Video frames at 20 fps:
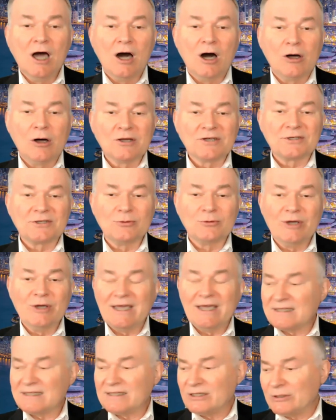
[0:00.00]
Also, we
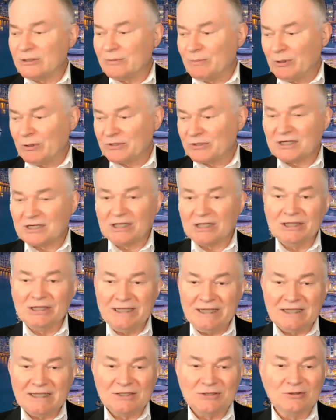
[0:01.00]
ask that you post a
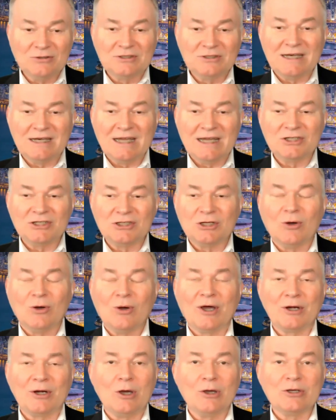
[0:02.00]
link to today's show
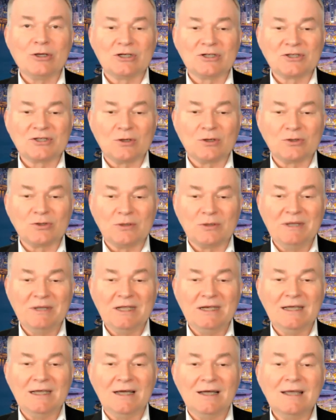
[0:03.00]
on all your social
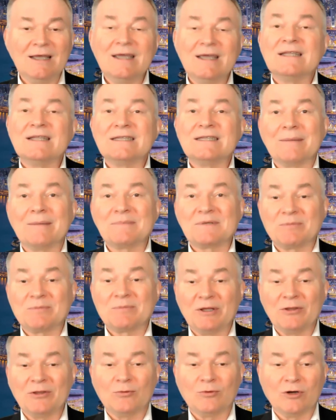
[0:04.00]
media to help
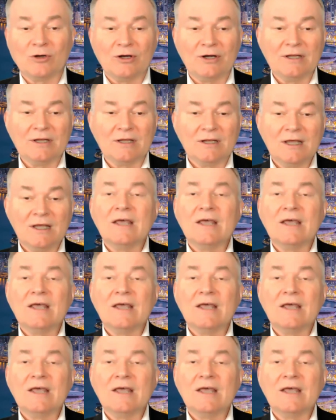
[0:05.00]
spread the word.